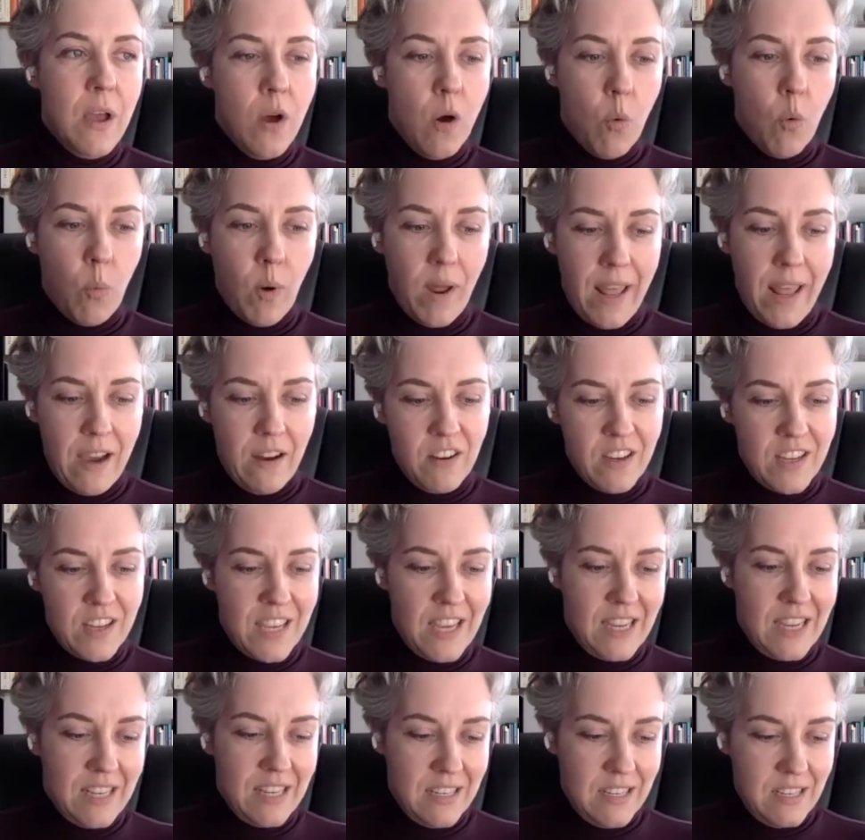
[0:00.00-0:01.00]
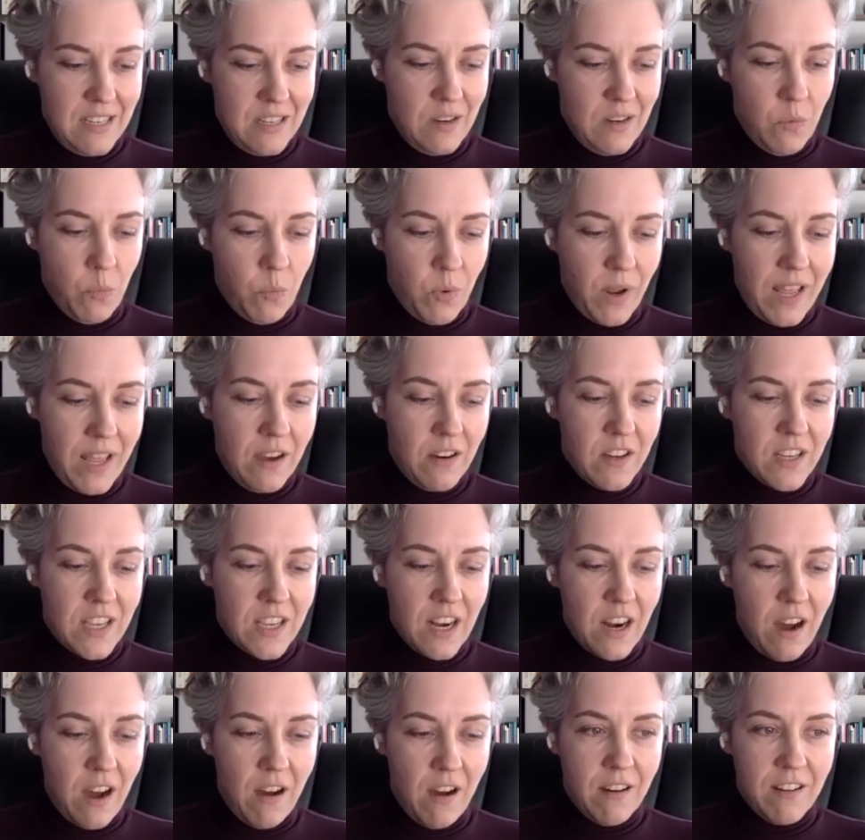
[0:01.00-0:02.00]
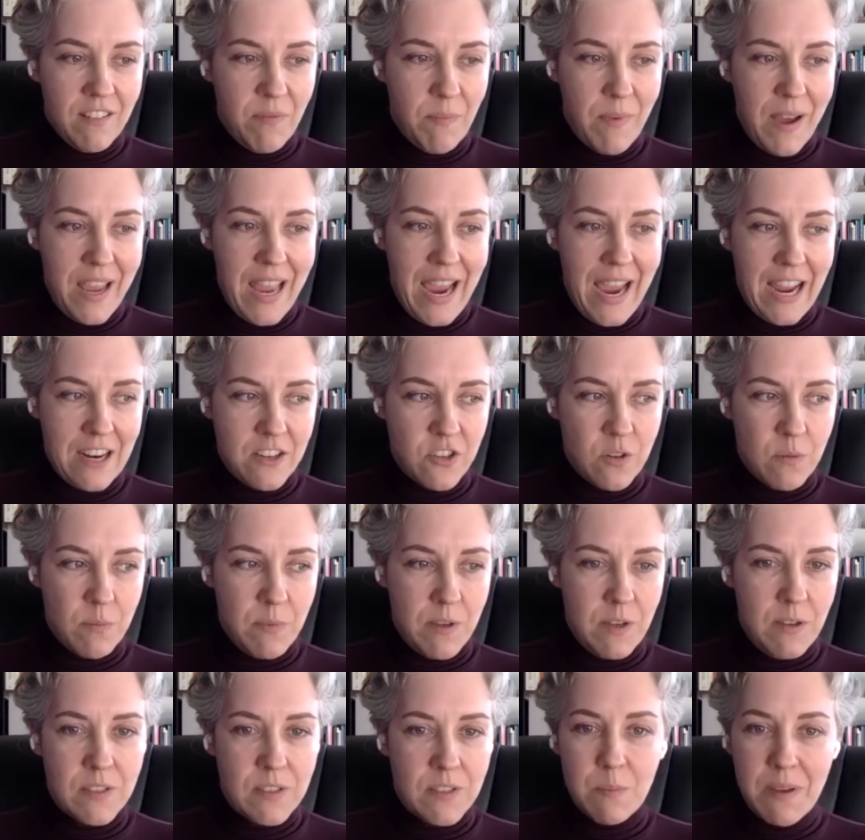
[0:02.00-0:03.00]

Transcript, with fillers: when I look at when I look at all of my attributes,